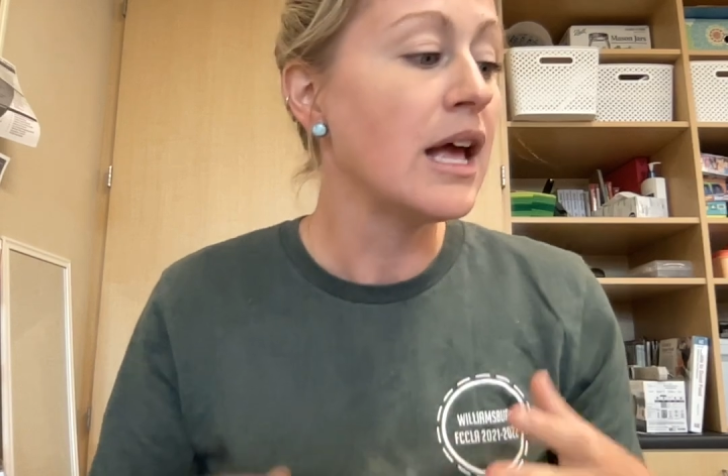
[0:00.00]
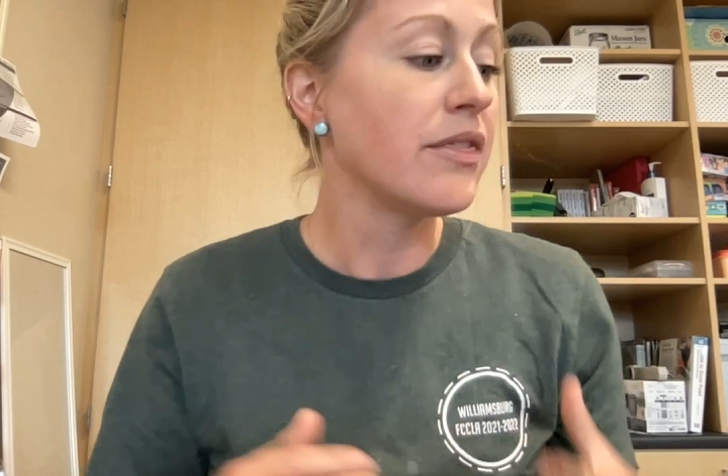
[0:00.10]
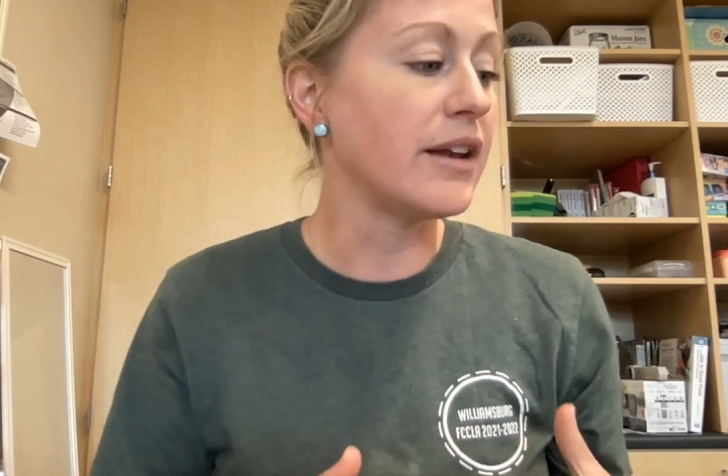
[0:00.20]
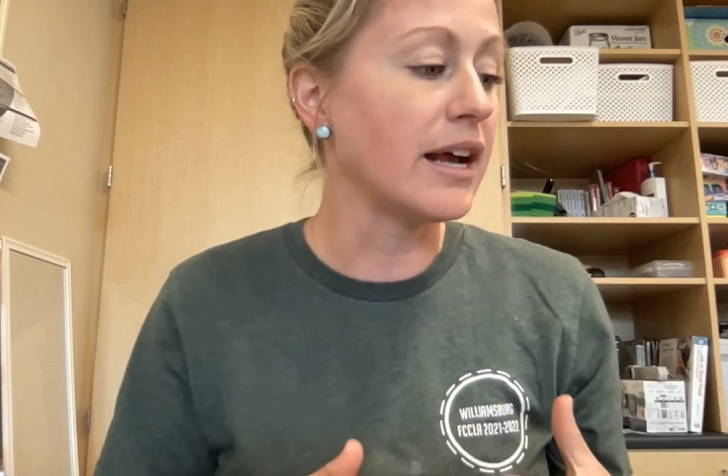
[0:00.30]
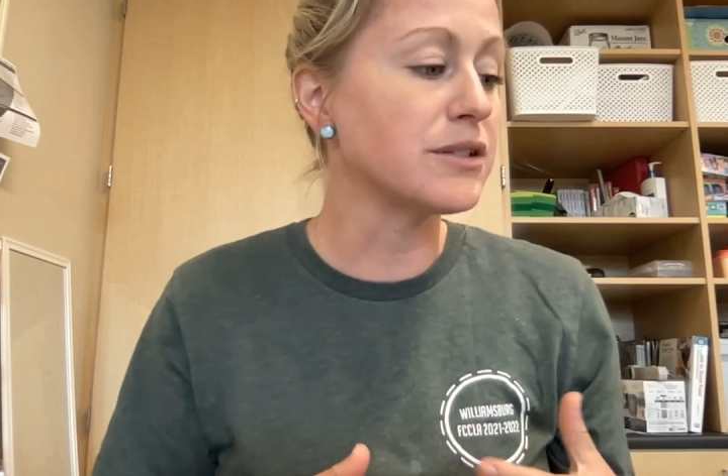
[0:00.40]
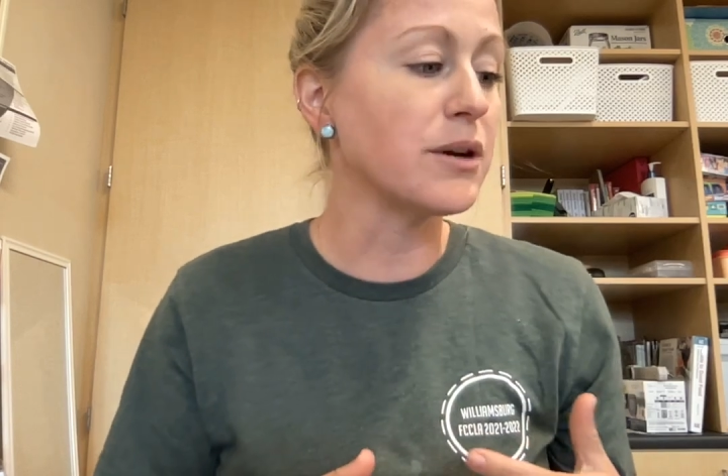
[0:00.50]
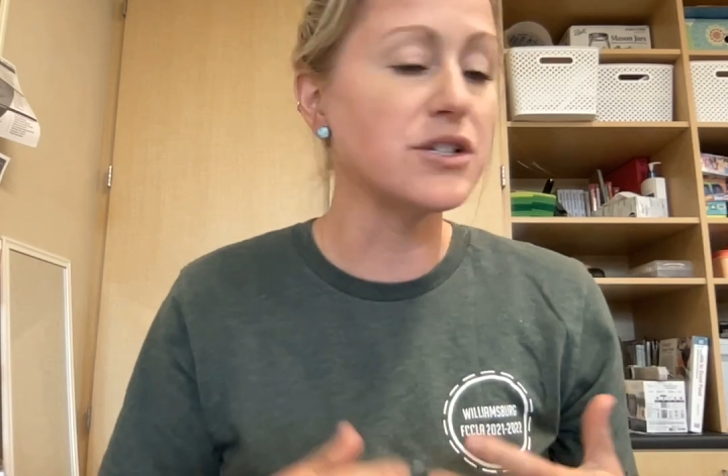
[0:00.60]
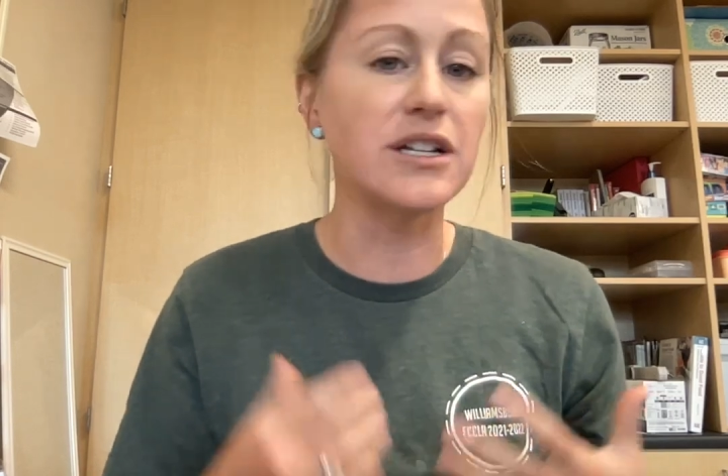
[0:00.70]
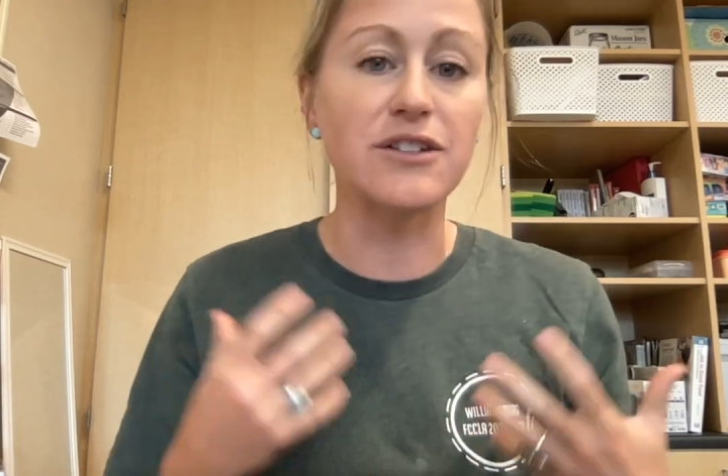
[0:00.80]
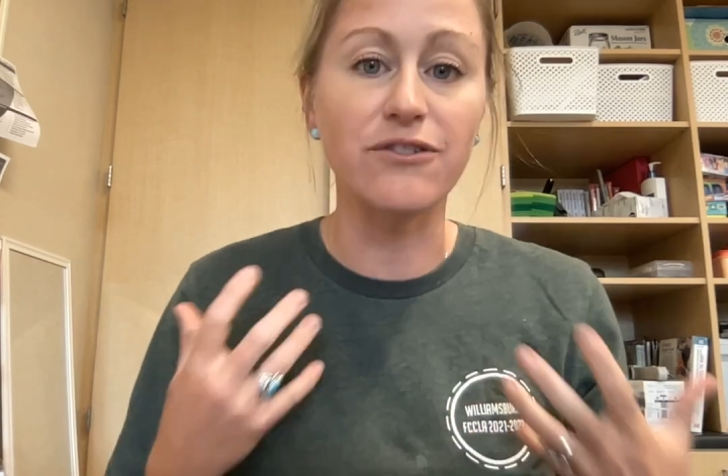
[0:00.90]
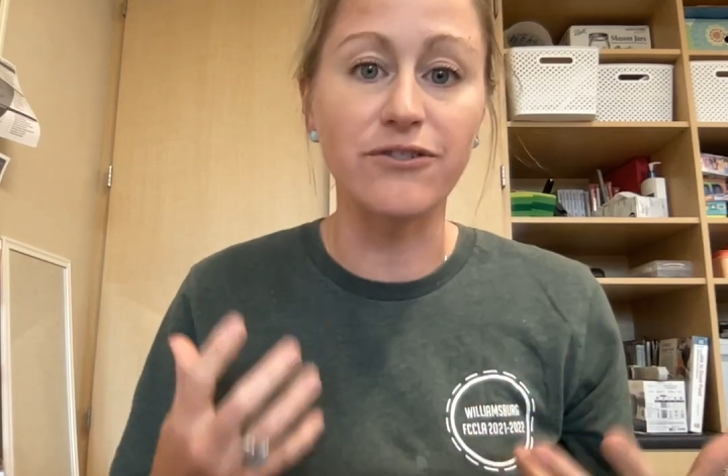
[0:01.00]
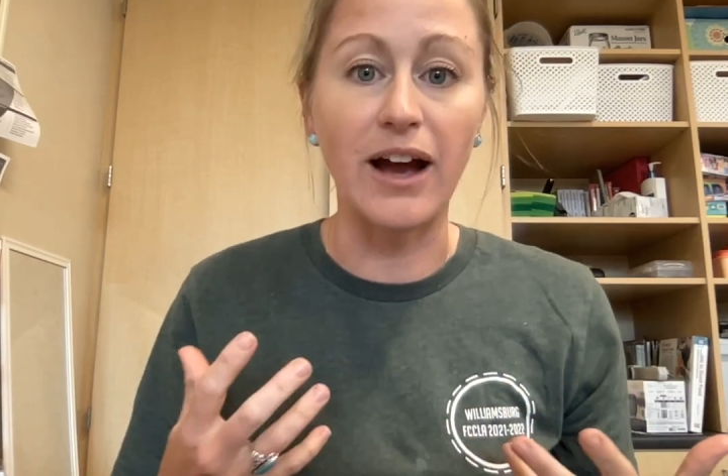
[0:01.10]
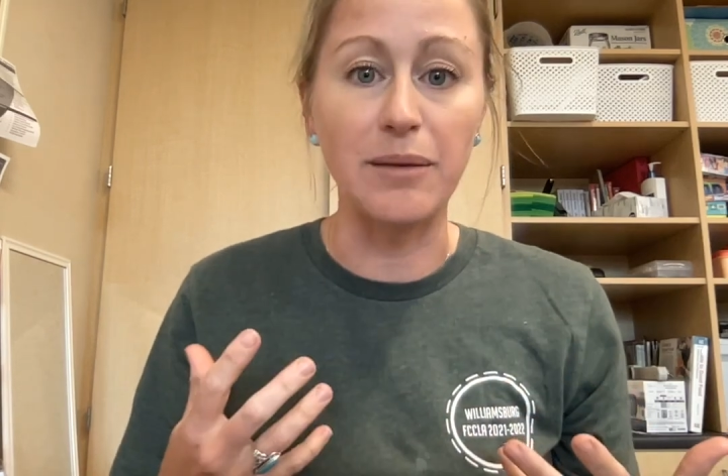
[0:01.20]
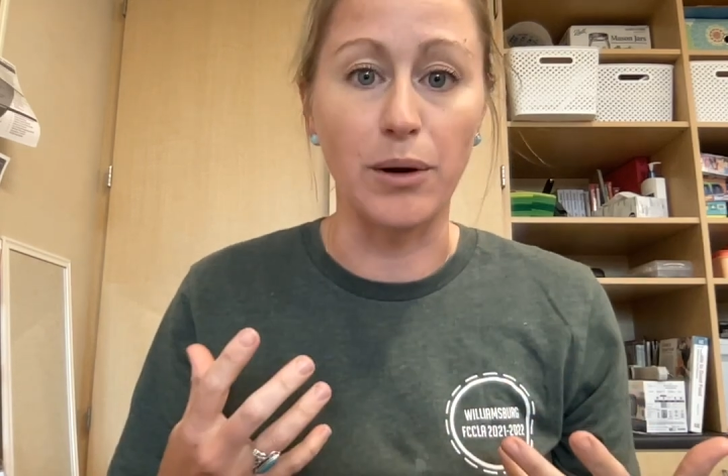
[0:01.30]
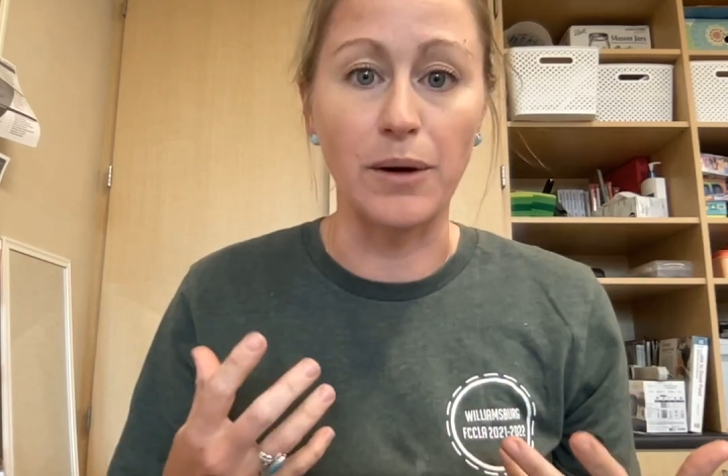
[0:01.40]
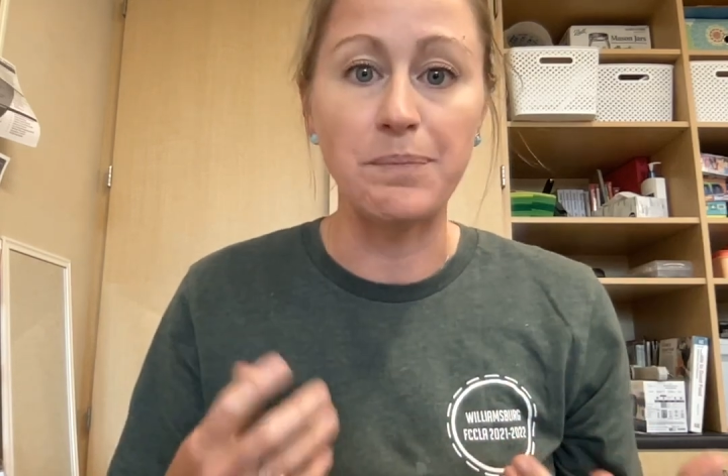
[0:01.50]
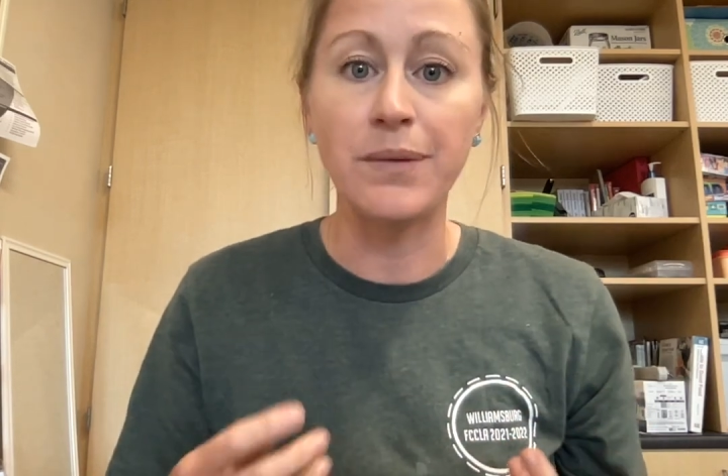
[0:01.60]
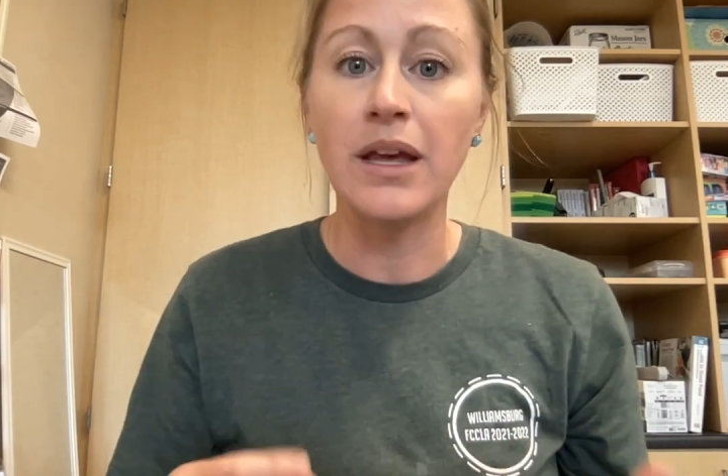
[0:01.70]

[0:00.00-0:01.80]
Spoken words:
The next question is fiber.